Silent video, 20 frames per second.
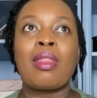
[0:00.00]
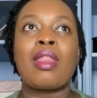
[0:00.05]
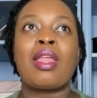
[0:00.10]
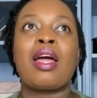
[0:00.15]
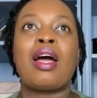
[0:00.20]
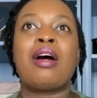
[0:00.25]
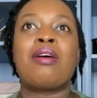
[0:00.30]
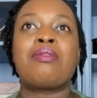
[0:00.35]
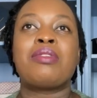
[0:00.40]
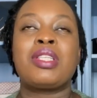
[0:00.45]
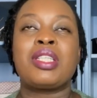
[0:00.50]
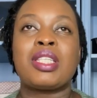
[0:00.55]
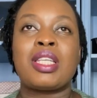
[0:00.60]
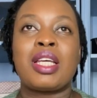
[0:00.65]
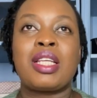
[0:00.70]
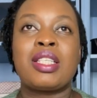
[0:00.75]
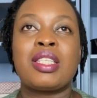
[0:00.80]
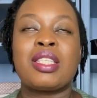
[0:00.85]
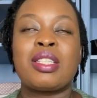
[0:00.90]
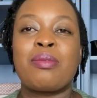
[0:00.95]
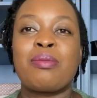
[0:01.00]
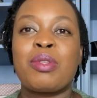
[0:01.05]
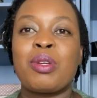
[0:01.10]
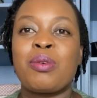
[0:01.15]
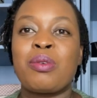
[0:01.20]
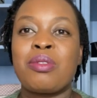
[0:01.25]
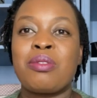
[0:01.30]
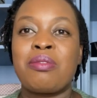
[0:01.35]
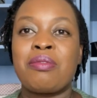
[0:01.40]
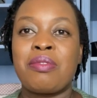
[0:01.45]
I've designed something
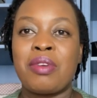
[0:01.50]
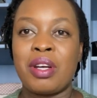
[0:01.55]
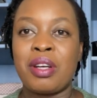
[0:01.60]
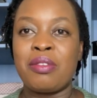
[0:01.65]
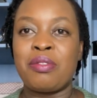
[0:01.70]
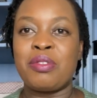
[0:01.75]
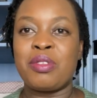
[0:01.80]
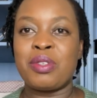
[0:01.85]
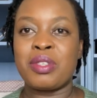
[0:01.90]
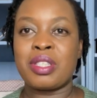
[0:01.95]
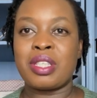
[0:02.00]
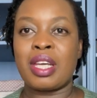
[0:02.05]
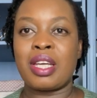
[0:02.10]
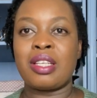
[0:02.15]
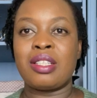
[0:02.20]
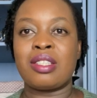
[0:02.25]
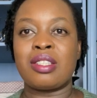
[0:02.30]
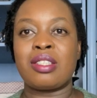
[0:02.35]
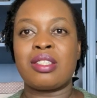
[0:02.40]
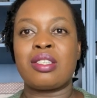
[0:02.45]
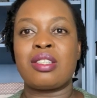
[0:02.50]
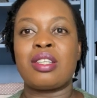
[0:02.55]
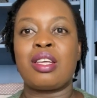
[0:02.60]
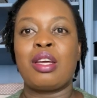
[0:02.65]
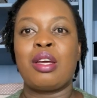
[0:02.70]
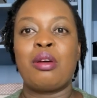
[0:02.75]
with very few sizes.